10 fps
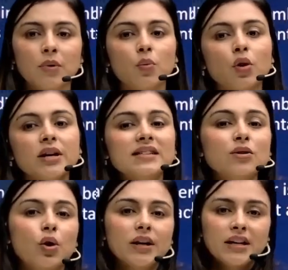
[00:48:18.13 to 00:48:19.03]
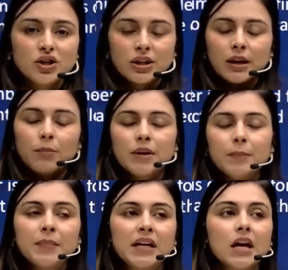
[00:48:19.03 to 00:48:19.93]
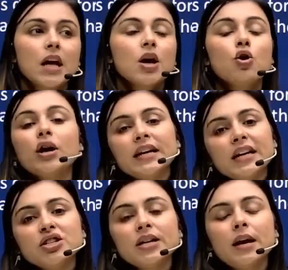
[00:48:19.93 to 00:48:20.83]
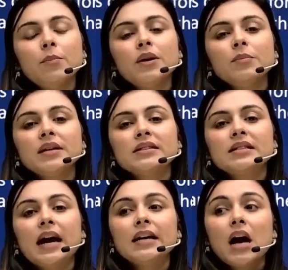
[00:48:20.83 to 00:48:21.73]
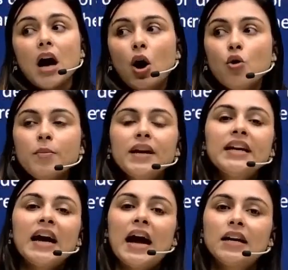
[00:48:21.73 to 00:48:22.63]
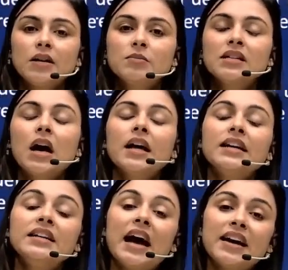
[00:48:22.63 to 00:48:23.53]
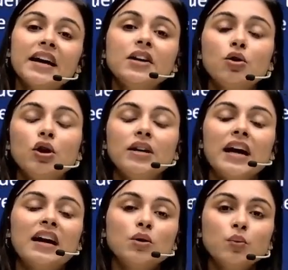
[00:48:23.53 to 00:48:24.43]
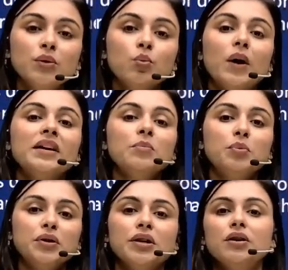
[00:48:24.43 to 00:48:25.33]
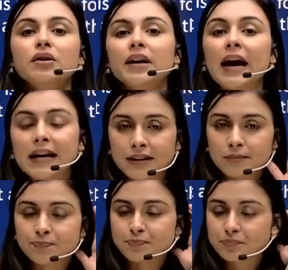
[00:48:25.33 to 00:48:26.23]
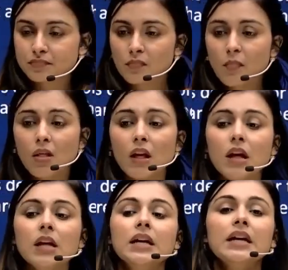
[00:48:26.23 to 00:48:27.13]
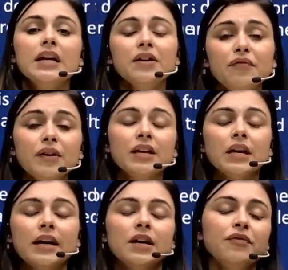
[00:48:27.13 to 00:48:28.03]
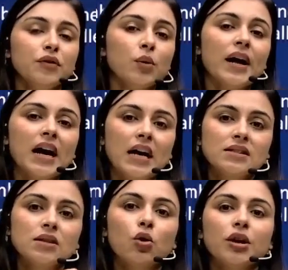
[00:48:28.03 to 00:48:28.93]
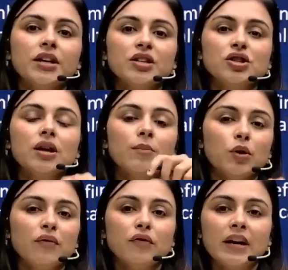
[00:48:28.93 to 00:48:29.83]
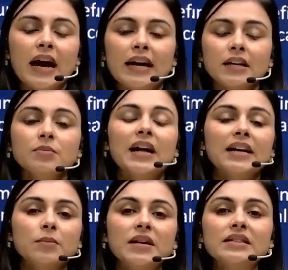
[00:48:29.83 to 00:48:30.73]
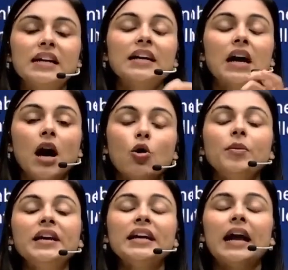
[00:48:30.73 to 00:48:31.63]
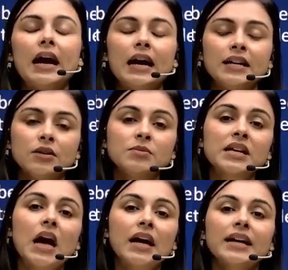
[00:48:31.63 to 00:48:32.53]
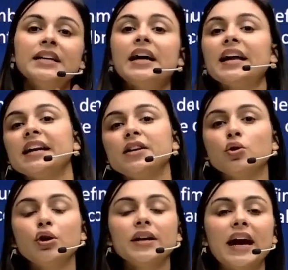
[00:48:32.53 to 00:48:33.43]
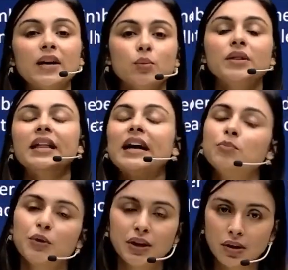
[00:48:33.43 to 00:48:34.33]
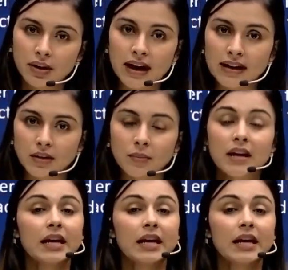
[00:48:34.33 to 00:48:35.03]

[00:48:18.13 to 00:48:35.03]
What does coordination number mean? Coordination number means that how many atoms are in direct contact with one particular atom. If you are asked the coordination number of an atom, that means that how many atoms are in direct contact with that particular atom.